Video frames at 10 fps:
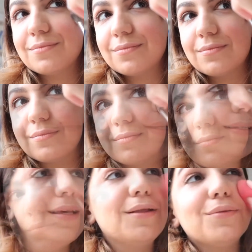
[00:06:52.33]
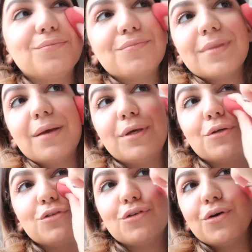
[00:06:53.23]
Lighted, I make
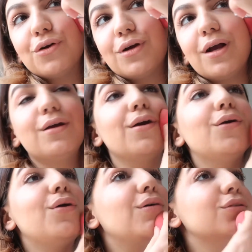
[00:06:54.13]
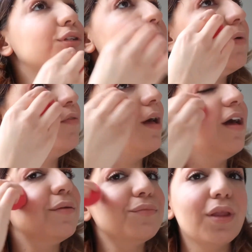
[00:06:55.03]
sure I go on top of that